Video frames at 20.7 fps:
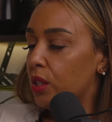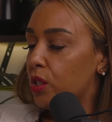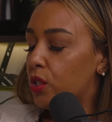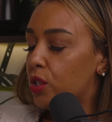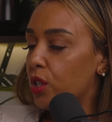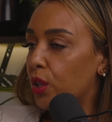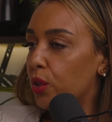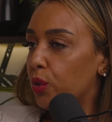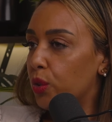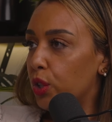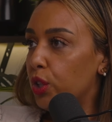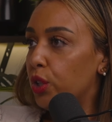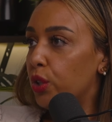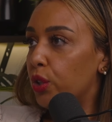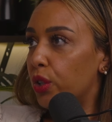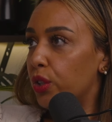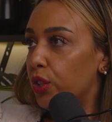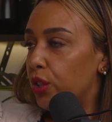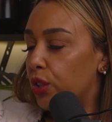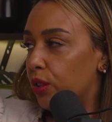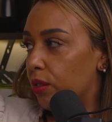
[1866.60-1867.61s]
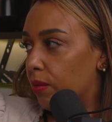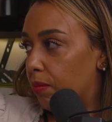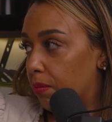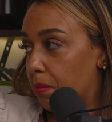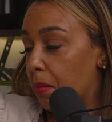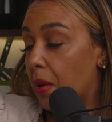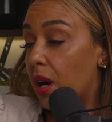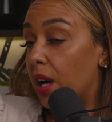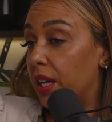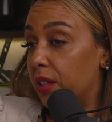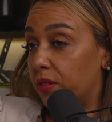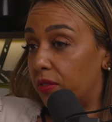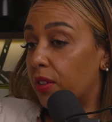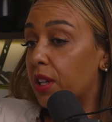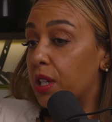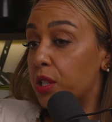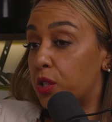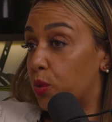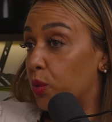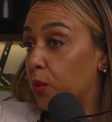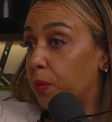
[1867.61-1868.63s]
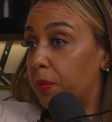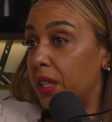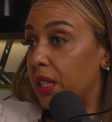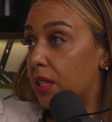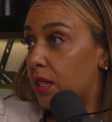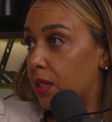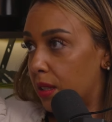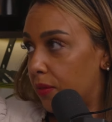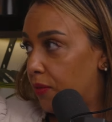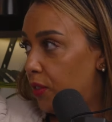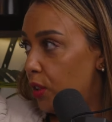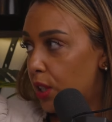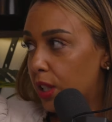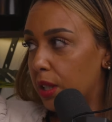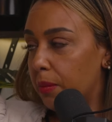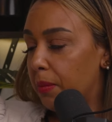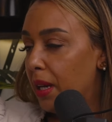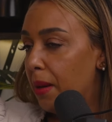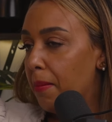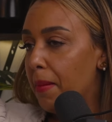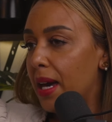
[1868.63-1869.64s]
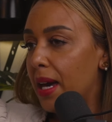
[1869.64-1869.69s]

so you, you, my advice would be to, if you're going to be a